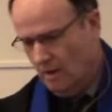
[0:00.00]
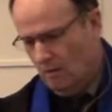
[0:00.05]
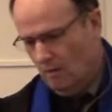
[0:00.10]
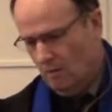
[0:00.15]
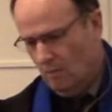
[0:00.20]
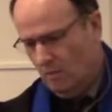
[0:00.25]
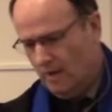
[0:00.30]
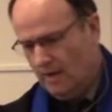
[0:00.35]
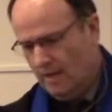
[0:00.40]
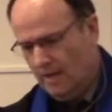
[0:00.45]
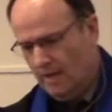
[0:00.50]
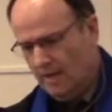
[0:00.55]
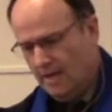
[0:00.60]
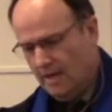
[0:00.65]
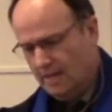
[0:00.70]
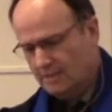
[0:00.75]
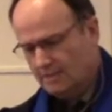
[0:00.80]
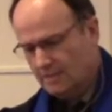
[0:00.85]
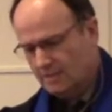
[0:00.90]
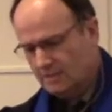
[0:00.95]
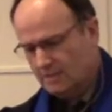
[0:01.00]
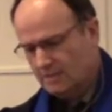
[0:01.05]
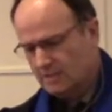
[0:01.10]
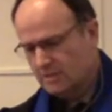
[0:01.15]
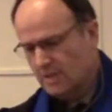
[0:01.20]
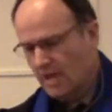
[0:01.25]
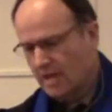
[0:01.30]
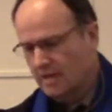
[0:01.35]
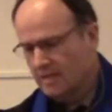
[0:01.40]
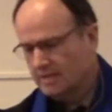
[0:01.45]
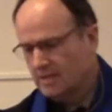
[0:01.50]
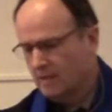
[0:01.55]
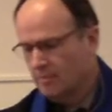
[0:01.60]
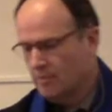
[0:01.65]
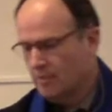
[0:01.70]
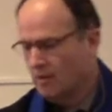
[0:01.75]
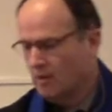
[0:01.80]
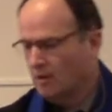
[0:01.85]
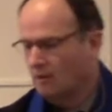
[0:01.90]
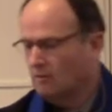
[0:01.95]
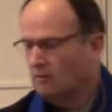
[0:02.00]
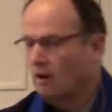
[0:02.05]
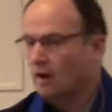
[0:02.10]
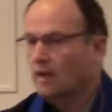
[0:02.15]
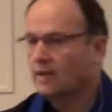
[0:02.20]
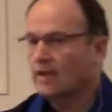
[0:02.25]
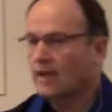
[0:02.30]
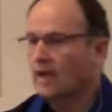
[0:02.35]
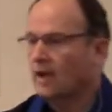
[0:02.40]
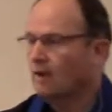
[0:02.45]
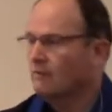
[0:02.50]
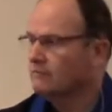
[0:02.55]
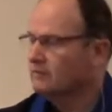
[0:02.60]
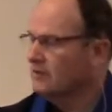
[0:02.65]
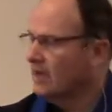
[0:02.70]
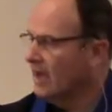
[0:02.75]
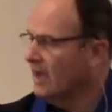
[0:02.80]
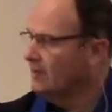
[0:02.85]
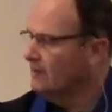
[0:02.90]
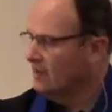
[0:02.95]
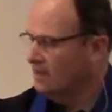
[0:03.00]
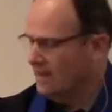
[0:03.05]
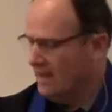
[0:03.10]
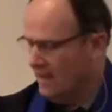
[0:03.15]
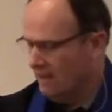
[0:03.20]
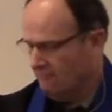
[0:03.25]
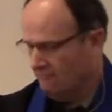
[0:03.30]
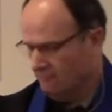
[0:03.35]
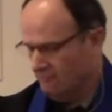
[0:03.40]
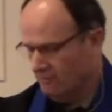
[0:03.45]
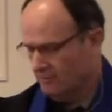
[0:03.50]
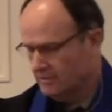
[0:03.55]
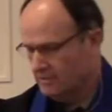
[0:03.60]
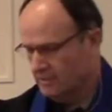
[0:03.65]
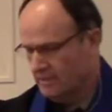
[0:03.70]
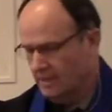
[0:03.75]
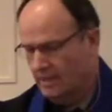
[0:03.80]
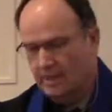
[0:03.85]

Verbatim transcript: we as a society put a lot of time and effort